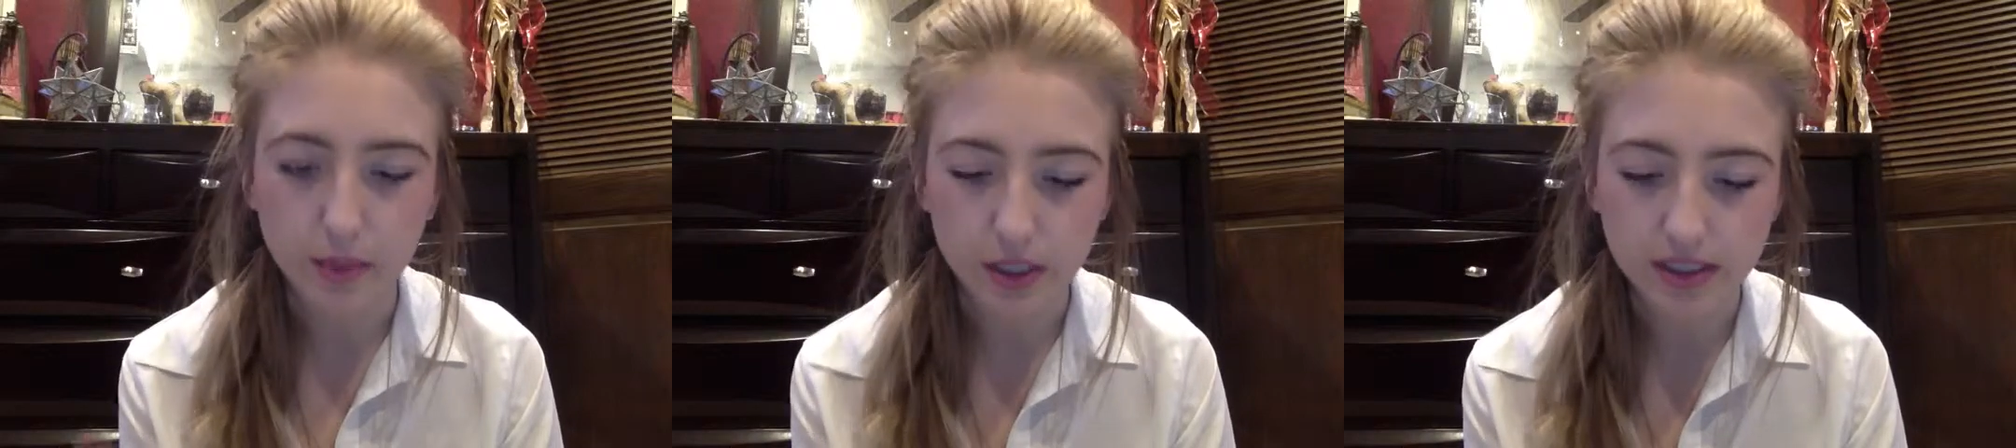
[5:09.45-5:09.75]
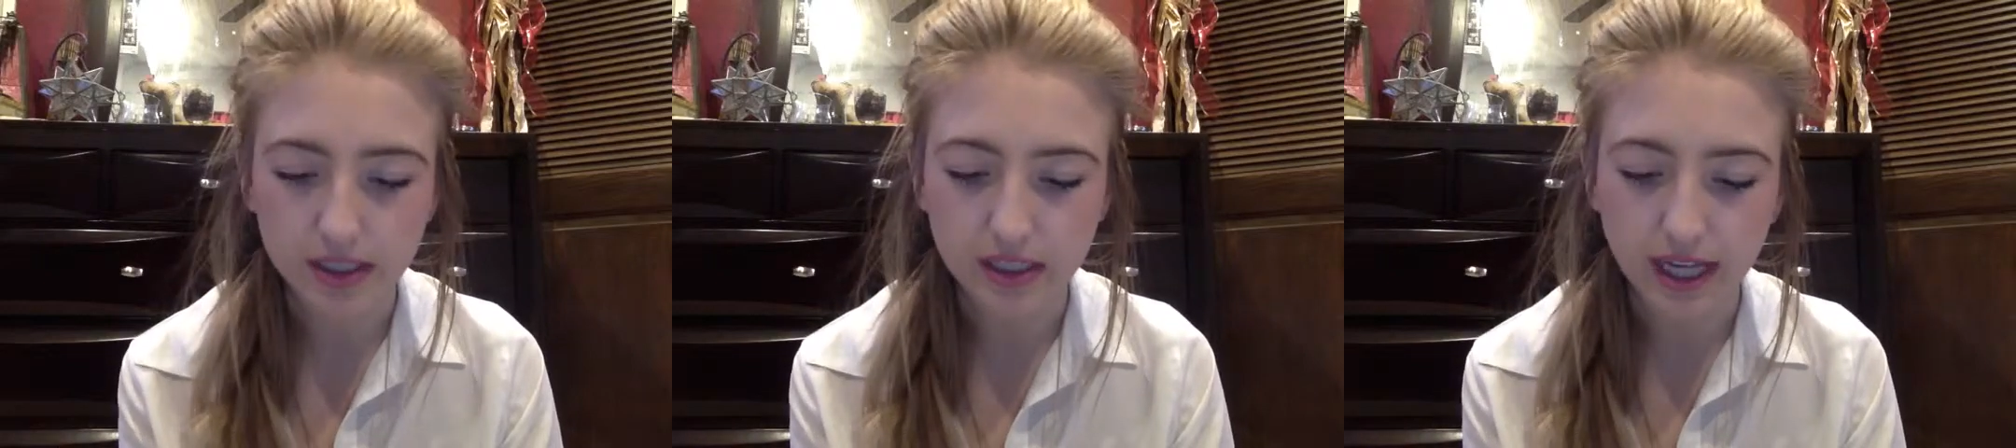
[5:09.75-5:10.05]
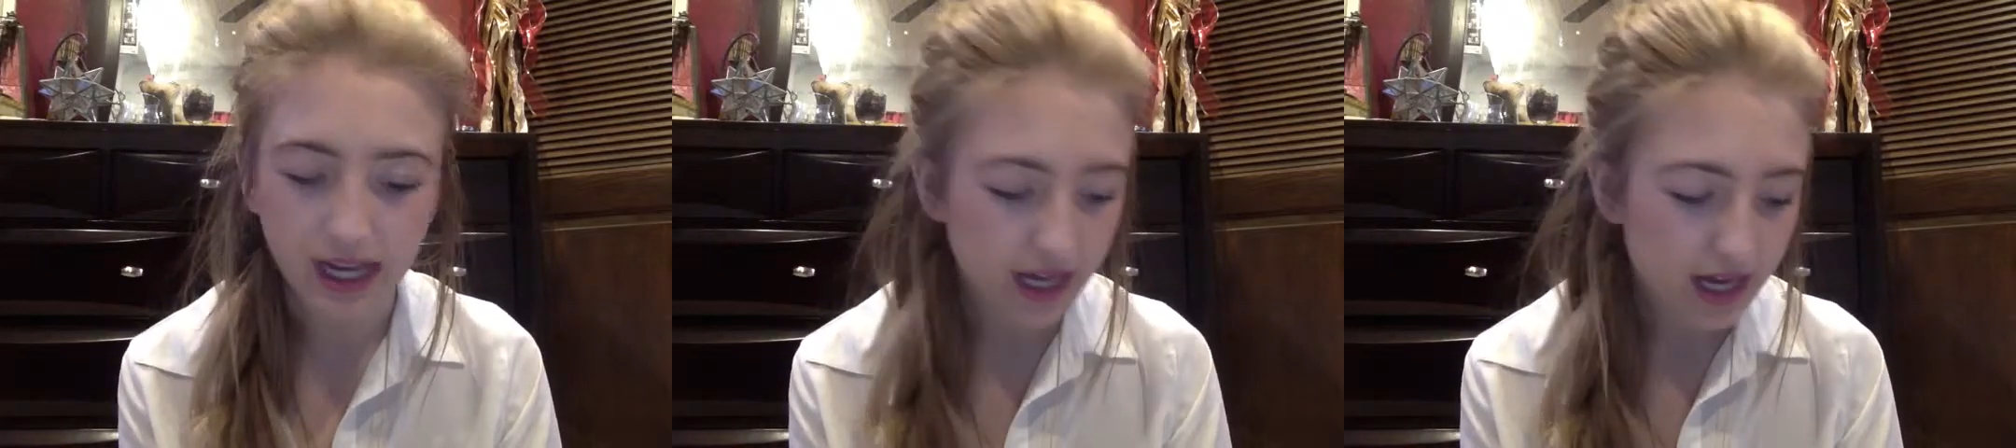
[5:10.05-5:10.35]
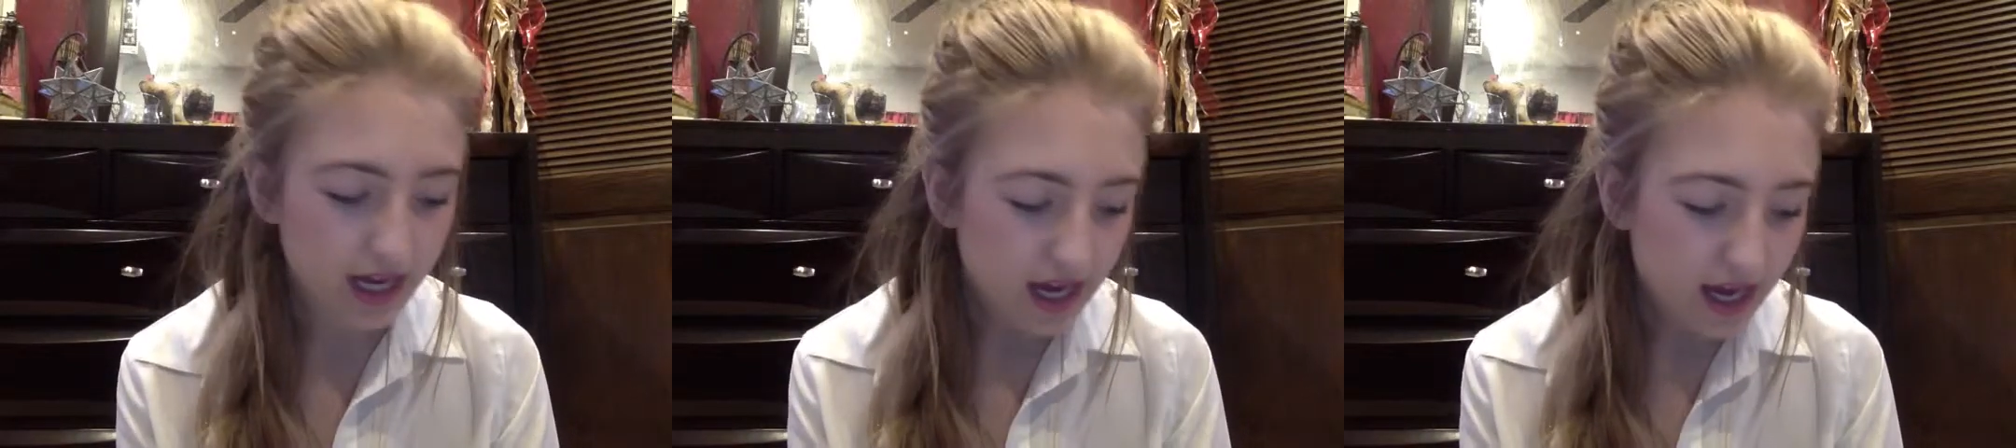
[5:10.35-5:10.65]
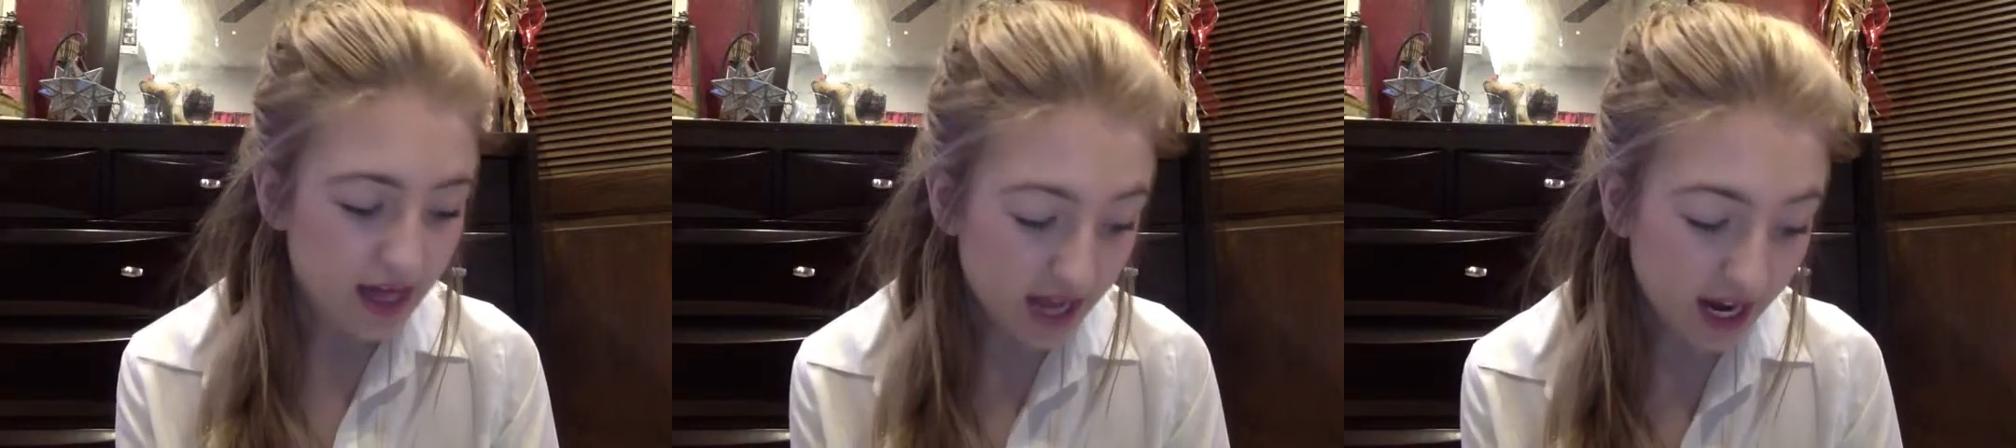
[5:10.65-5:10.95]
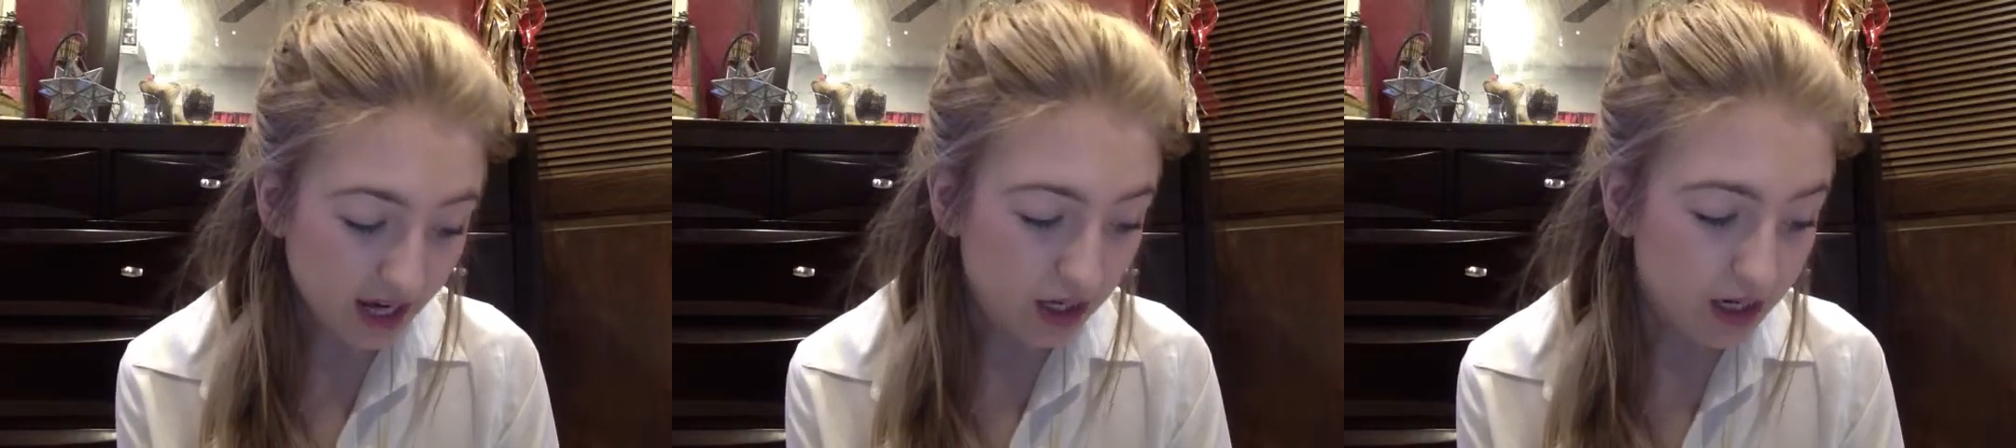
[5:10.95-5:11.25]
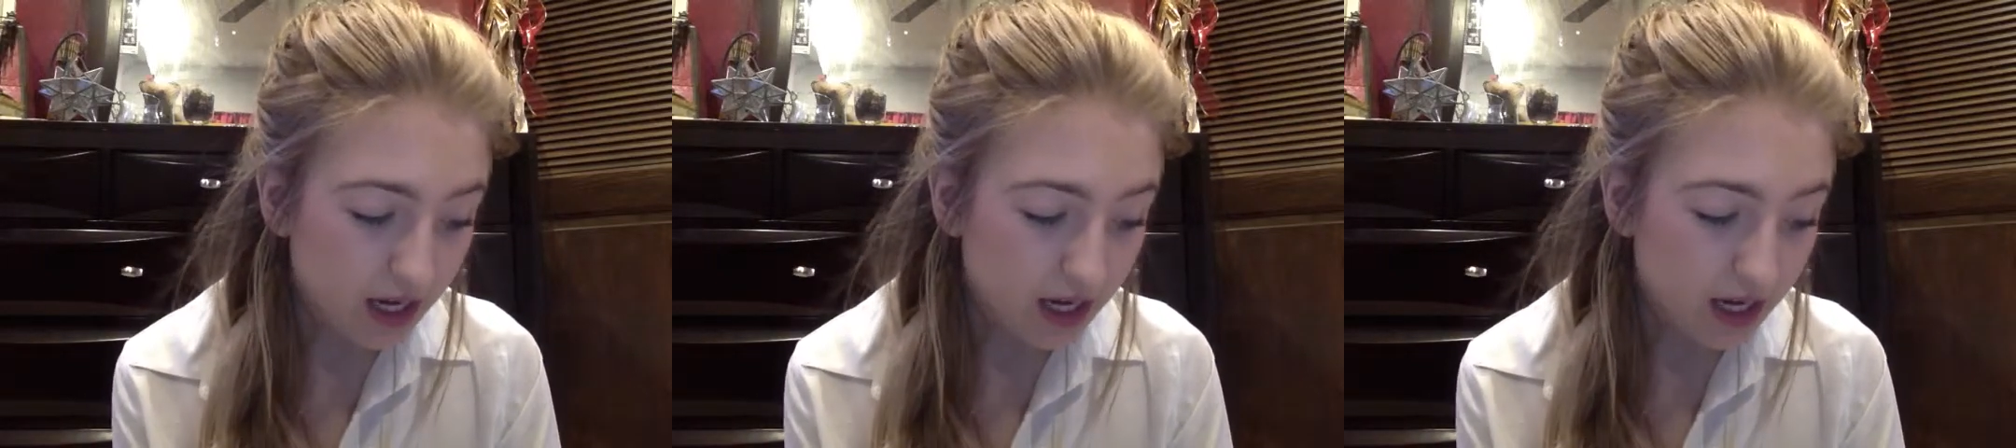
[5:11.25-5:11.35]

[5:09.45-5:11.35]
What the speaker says: personally there,